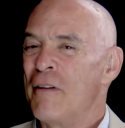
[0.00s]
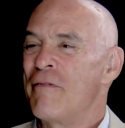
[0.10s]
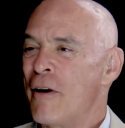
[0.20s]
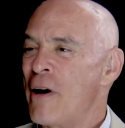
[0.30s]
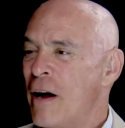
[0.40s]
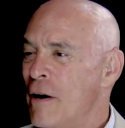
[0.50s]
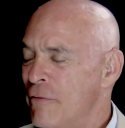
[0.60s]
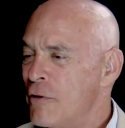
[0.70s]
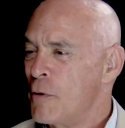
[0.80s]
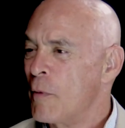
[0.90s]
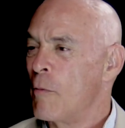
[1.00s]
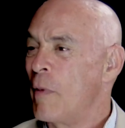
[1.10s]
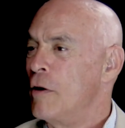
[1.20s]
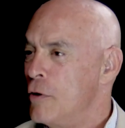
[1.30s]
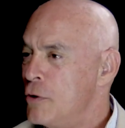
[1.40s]
feel very comfortable.
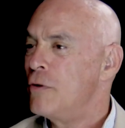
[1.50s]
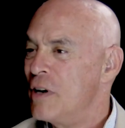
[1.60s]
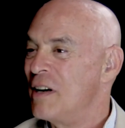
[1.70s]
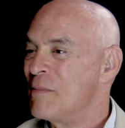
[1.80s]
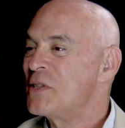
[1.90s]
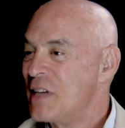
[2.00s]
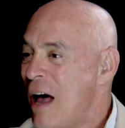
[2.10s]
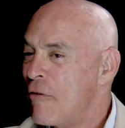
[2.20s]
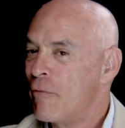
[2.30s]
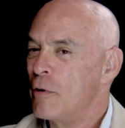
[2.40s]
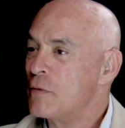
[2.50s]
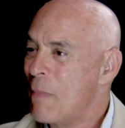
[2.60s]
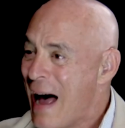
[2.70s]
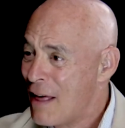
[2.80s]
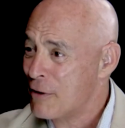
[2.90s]
But Newton himself was
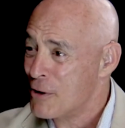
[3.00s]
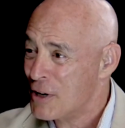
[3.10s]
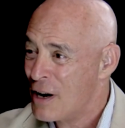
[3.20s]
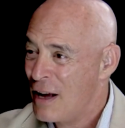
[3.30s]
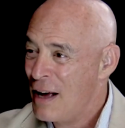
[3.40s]
bothered